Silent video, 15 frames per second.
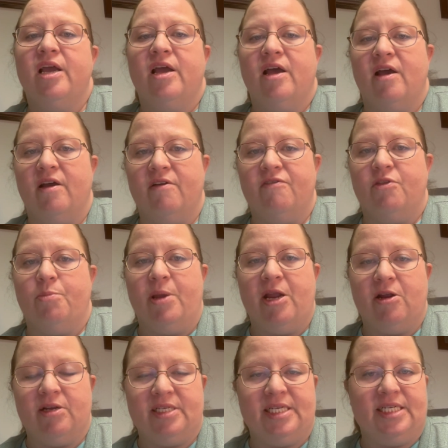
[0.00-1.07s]
of the
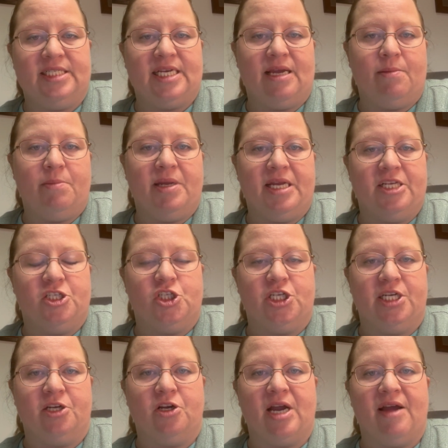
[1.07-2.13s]
parenting time, because
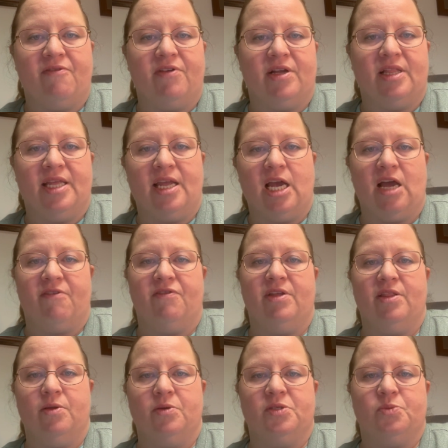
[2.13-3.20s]
geographically
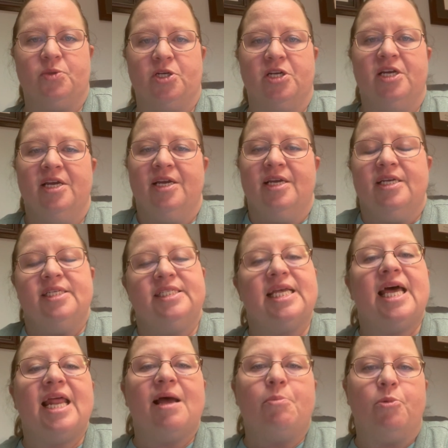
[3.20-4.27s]
often those were
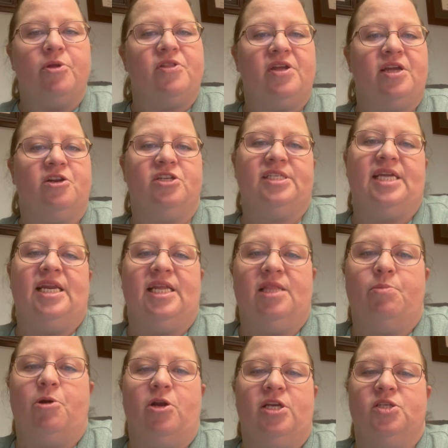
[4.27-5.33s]
set up with the understanding the
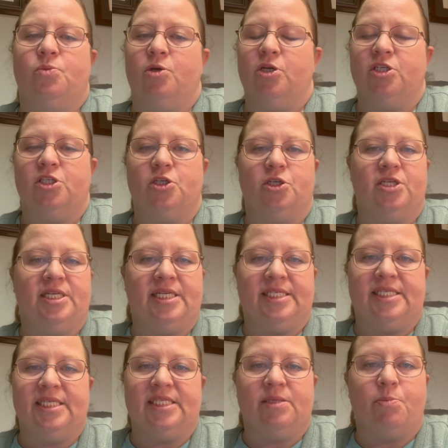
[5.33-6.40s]
parties were a certain
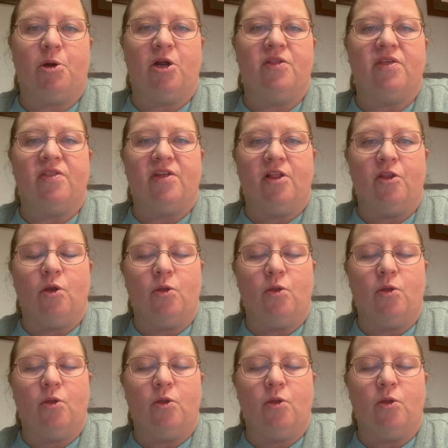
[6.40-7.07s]
distance apart that they'll no